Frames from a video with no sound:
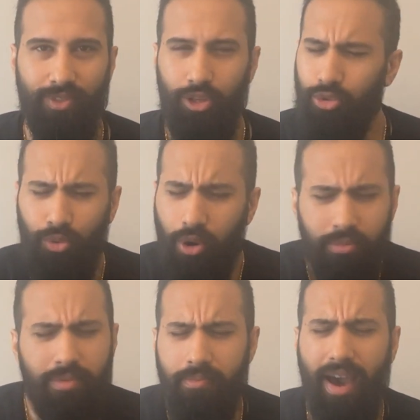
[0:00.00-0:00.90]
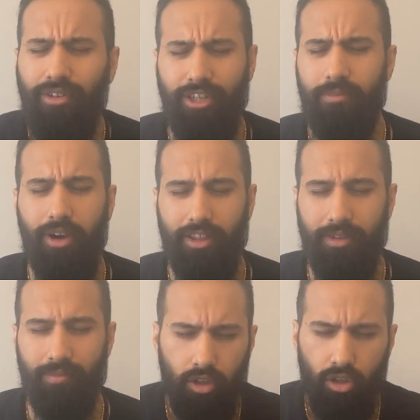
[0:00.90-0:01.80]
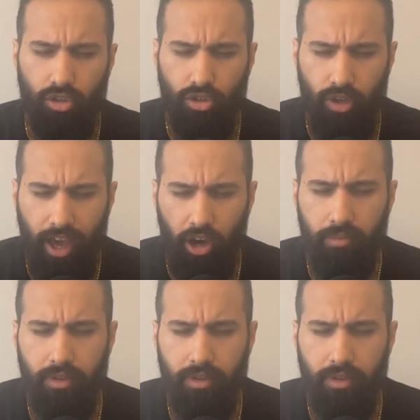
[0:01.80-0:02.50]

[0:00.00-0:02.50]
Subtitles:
You won't be bounded by them. You help